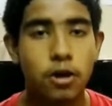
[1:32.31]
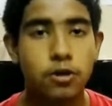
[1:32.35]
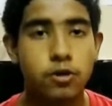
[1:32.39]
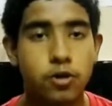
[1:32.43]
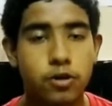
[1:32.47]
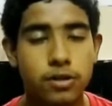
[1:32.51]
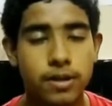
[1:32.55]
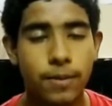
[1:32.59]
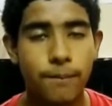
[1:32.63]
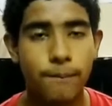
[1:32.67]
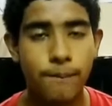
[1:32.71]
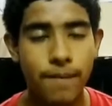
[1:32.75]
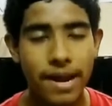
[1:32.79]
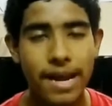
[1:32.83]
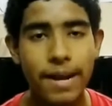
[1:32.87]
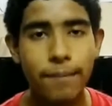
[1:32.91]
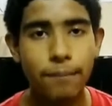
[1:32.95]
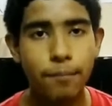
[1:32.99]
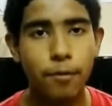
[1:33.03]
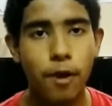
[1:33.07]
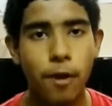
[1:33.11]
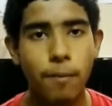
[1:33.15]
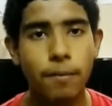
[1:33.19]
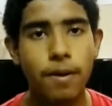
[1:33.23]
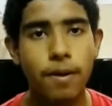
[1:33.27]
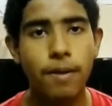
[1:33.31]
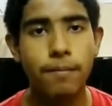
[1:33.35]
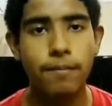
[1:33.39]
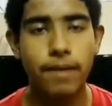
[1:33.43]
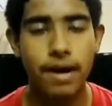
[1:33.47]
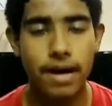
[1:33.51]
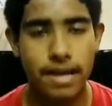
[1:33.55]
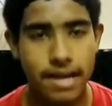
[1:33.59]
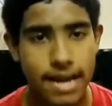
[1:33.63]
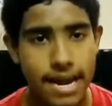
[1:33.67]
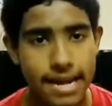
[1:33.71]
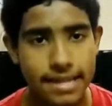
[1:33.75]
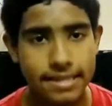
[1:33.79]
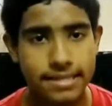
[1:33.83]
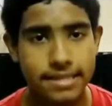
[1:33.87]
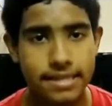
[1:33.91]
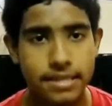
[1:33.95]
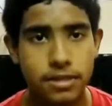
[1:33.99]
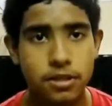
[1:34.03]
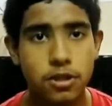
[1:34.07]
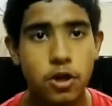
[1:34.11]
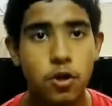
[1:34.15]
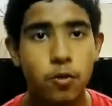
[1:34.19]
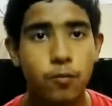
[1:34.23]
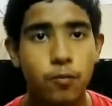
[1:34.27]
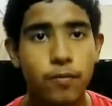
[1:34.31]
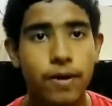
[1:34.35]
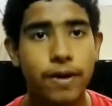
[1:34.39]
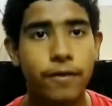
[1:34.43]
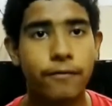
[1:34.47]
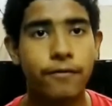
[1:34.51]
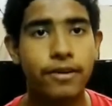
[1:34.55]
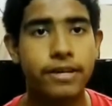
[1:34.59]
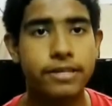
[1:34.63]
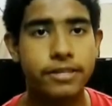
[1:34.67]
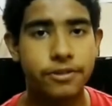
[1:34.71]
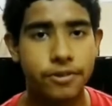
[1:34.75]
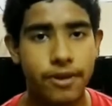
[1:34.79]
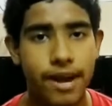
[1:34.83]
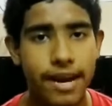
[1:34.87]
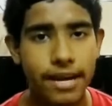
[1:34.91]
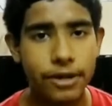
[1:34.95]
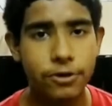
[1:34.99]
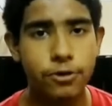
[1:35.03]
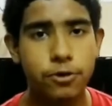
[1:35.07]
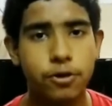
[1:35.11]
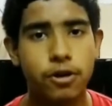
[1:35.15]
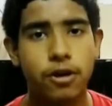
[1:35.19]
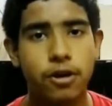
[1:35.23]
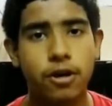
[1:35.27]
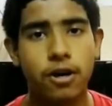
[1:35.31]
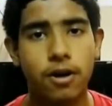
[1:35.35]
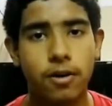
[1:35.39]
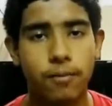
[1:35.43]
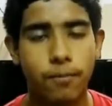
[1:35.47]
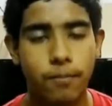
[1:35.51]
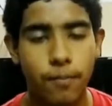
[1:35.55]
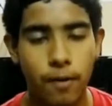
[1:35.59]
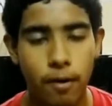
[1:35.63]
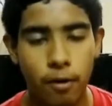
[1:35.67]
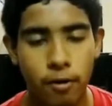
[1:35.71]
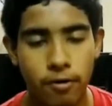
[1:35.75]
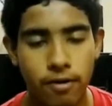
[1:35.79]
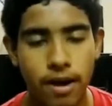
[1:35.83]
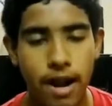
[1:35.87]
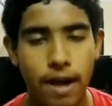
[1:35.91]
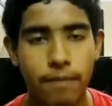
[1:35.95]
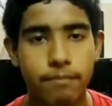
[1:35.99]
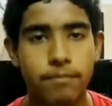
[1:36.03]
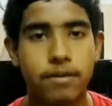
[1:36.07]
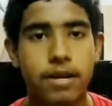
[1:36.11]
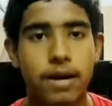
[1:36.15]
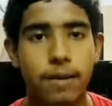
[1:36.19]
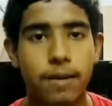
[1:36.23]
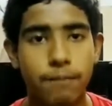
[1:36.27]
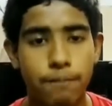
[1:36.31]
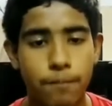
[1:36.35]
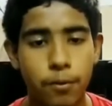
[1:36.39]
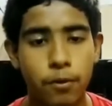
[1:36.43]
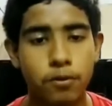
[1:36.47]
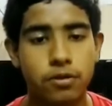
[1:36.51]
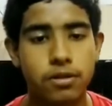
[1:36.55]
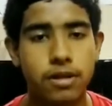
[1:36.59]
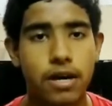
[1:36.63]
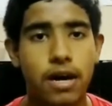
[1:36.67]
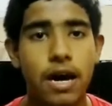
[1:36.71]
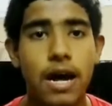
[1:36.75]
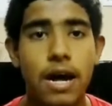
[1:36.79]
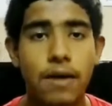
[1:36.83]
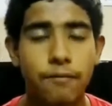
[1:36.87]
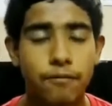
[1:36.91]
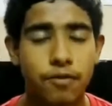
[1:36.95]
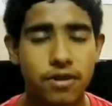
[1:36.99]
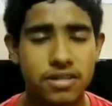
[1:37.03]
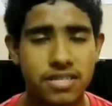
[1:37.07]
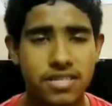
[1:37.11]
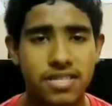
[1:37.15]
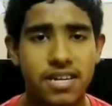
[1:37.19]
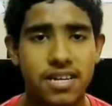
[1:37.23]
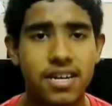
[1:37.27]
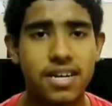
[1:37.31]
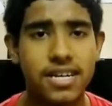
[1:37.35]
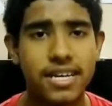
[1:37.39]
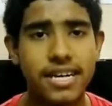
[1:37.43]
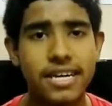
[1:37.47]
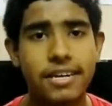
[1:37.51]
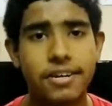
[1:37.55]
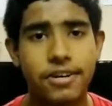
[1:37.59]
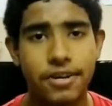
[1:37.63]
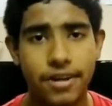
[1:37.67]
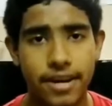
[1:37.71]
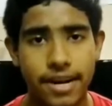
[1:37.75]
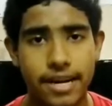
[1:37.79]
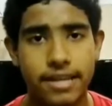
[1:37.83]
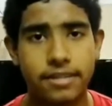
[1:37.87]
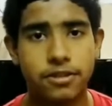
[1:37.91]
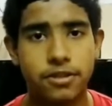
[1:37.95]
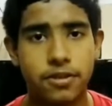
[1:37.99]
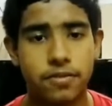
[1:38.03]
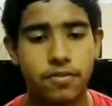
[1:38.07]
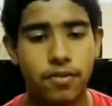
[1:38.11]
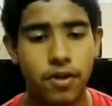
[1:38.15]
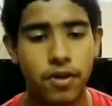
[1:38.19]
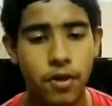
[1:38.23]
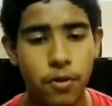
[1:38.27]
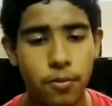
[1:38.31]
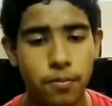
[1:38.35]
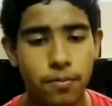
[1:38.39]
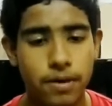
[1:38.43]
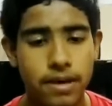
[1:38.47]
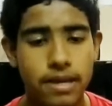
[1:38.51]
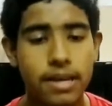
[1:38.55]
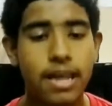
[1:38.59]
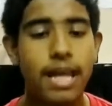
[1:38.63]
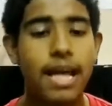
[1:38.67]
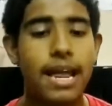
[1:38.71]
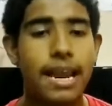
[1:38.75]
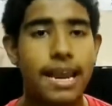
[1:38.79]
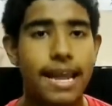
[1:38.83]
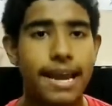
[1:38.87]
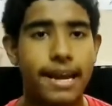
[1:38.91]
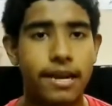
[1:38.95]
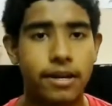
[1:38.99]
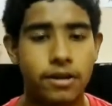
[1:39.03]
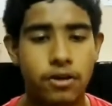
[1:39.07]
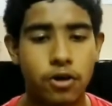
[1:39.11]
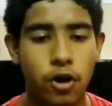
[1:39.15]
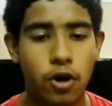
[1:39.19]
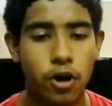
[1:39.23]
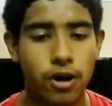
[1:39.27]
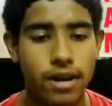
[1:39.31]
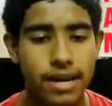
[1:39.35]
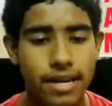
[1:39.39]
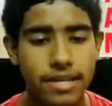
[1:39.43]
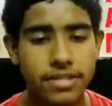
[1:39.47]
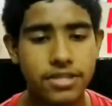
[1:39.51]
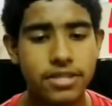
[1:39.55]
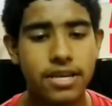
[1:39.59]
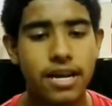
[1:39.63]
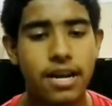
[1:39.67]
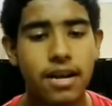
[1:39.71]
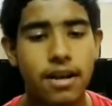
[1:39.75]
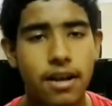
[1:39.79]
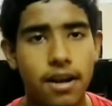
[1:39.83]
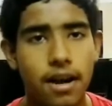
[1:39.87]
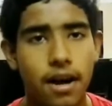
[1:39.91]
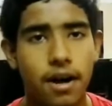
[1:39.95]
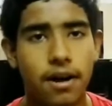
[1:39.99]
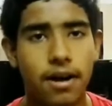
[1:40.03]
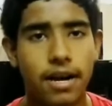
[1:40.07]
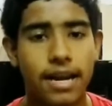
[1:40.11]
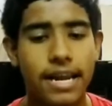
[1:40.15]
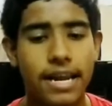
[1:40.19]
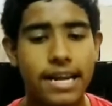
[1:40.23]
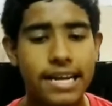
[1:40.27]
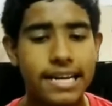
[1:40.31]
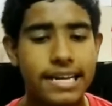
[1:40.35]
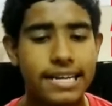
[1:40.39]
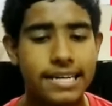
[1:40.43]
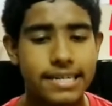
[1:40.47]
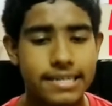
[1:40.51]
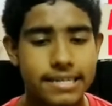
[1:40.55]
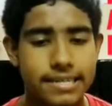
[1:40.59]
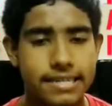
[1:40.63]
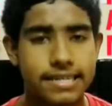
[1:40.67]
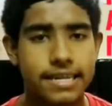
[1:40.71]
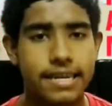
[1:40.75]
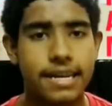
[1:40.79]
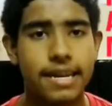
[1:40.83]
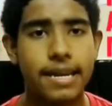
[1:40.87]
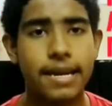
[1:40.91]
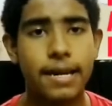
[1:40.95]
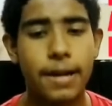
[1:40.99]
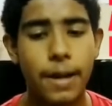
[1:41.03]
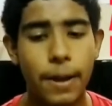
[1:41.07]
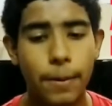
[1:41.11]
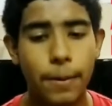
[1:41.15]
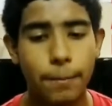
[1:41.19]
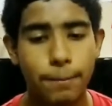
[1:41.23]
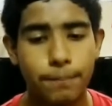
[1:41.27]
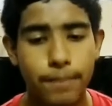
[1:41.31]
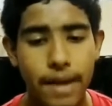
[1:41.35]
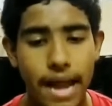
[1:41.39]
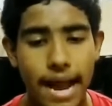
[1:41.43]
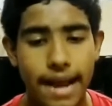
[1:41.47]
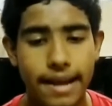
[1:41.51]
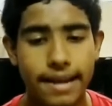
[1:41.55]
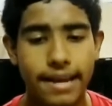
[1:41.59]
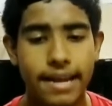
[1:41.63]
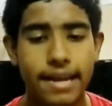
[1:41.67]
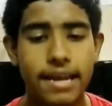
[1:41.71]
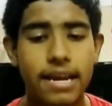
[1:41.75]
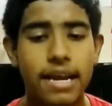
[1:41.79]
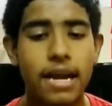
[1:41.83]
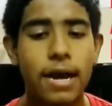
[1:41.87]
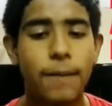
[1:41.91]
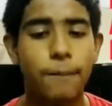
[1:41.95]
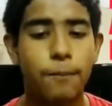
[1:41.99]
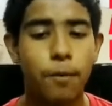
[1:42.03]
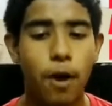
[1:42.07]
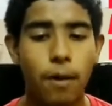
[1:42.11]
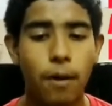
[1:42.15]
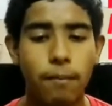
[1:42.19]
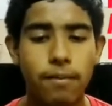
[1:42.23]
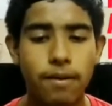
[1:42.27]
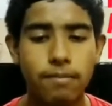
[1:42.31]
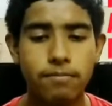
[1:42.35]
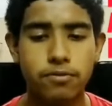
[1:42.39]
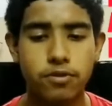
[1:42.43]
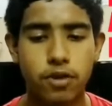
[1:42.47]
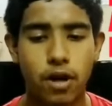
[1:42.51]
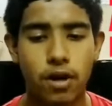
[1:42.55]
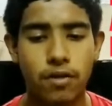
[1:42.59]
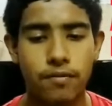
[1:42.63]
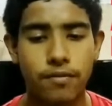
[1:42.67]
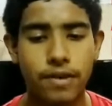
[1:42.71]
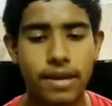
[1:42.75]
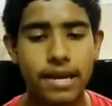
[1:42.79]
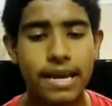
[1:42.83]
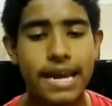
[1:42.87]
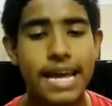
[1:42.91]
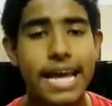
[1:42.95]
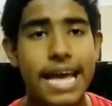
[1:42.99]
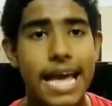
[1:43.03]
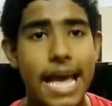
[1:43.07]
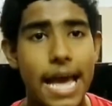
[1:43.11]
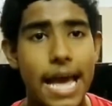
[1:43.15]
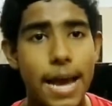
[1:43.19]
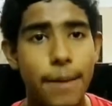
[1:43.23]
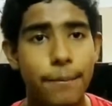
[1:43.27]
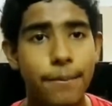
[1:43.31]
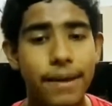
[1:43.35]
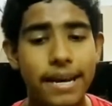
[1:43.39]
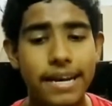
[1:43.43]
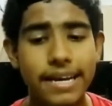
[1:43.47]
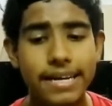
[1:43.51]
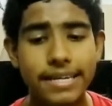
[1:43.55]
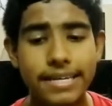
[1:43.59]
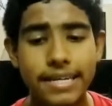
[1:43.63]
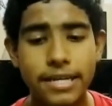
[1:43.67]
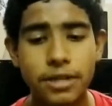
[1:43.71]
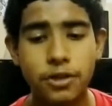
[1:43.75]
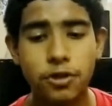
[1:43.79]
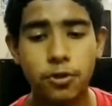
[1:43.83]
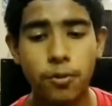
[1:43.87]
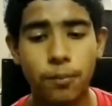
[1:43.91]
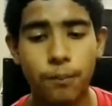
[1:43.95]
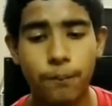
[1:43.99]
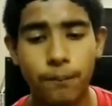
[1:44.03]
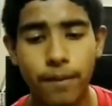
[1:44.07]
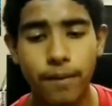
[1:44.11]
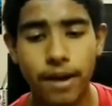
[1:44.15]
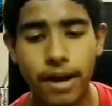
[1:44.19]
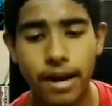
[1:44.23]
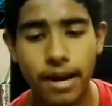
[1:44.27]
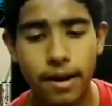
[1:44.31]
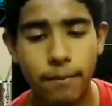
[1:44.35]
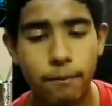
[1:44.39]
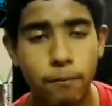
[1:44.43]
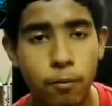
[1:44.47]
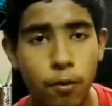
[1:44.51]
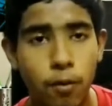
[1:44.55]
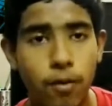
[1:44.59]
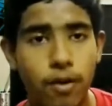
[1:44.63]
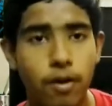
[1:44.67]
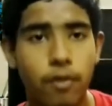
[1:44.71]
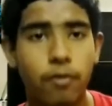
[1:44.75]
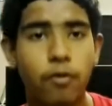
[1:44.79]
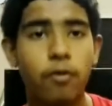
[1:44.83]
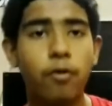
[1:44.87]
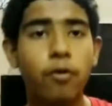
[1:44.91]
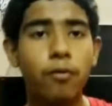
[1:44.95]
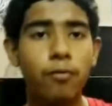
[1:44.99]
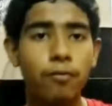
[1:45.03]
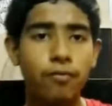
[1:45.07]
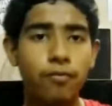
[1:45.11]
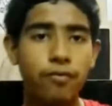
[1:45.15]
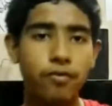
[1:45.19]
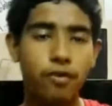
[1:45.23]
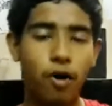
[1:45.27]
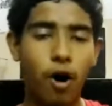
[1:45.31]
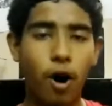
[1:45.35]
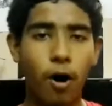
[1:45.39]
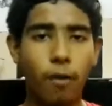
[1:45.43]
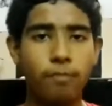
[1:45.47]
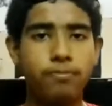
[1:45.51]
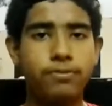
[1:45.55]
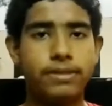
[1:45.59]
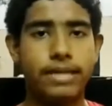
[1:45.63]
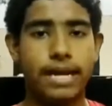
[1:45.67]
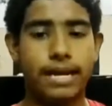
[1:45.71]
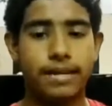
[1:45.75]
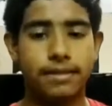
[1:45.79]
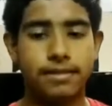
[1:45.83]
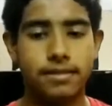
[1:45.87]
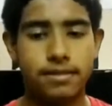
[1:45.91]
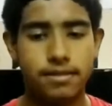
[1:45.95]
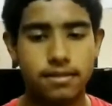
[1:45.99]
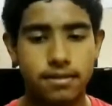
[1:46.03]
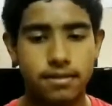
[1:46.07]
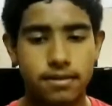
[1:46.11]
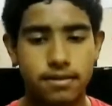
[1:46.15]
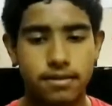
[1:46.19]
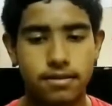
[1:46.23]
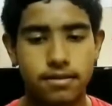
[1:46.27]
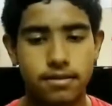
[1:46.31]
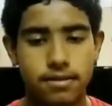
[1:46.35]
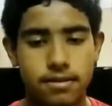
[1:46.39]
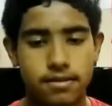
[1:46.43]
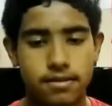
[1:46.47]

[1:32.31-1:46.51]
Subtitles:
So the main problem arises when we try to program computer for certain traits of human like knowledge, learning, reasoning, planning, problem solving, ability to move objects.